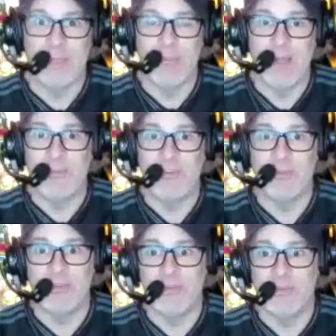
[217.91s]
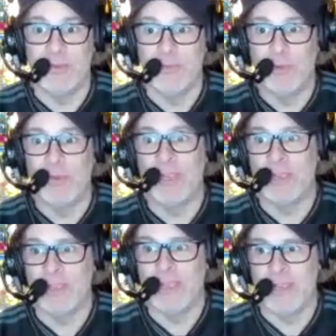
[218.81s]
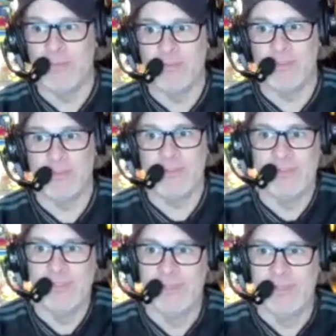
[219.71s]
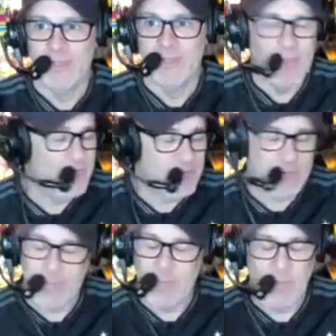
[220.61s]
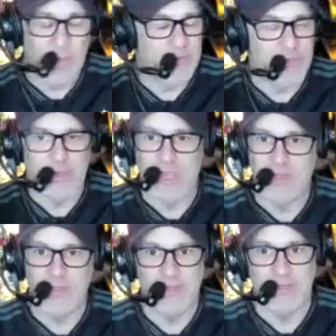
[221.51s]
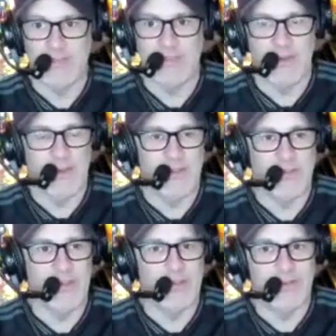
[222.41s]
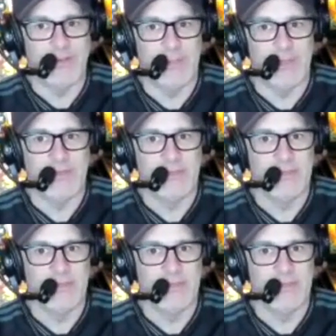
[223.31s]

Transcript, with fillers: I mean, I was up till two in the morning and it was just amazing pinball. So, congratulations on another great stream there.